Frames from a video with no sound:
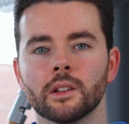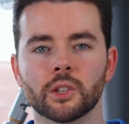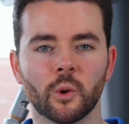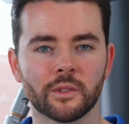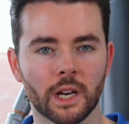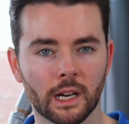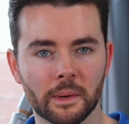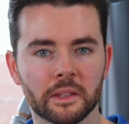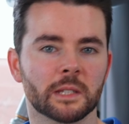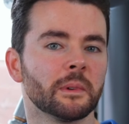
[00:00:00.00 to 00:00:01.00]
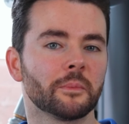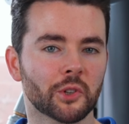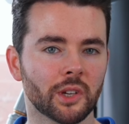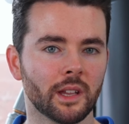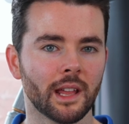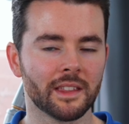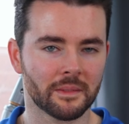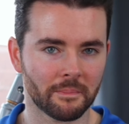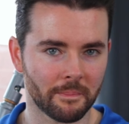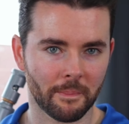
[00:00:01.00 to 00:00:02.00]
So we've talked about the Smith machine and
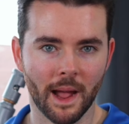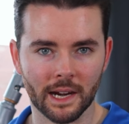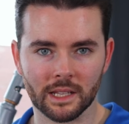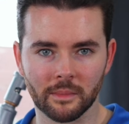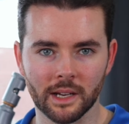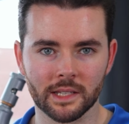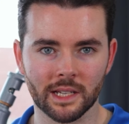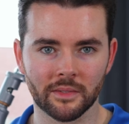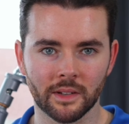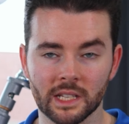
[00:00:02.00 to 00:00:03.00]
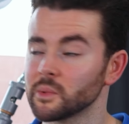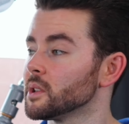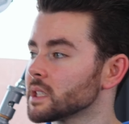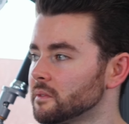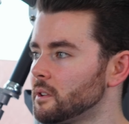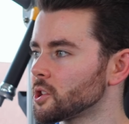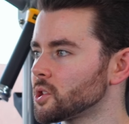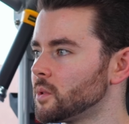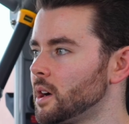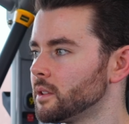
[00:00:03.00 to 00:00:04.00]
the back of the Mi7 as well as the
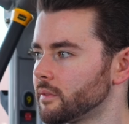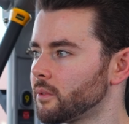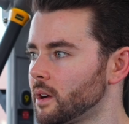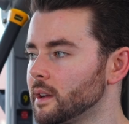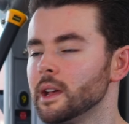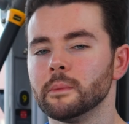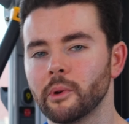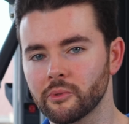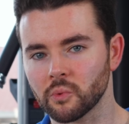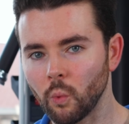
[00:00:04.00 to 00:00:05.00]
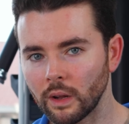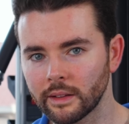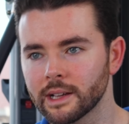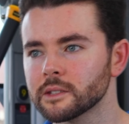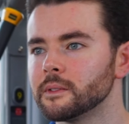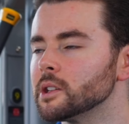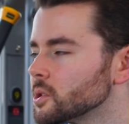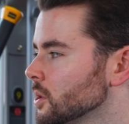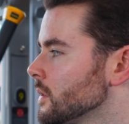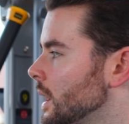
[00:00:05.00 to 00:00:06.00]
functional on the front, but there's one last
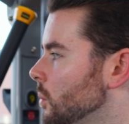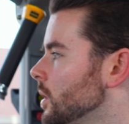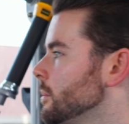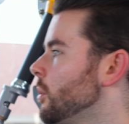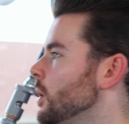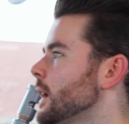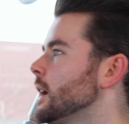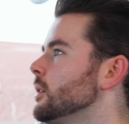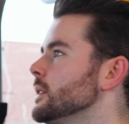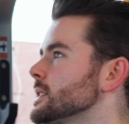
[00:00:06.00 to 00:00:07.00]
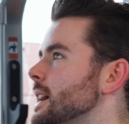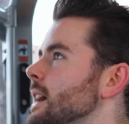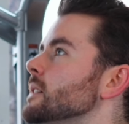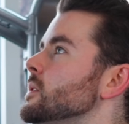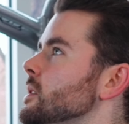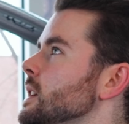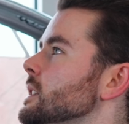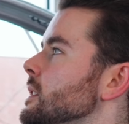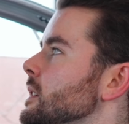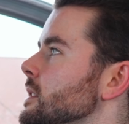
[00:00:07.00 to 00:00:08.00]
feature that I want to point out that's kind of unique
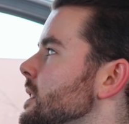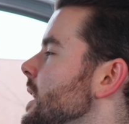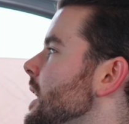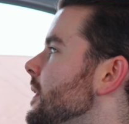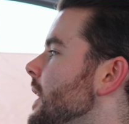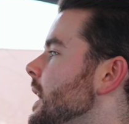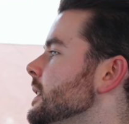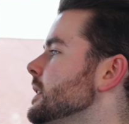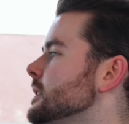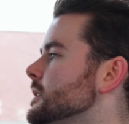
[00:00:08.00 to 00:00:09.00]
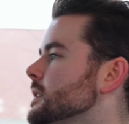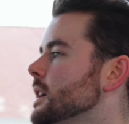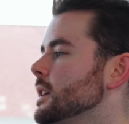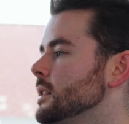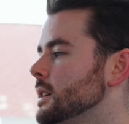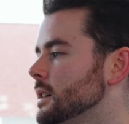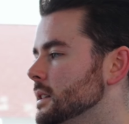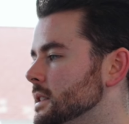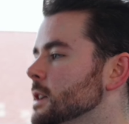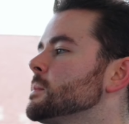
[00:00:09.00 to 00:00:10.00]
to this, and that is the
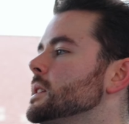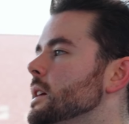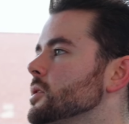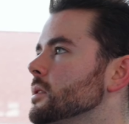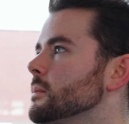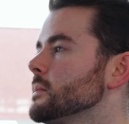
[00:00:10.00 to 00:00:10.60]
dip station.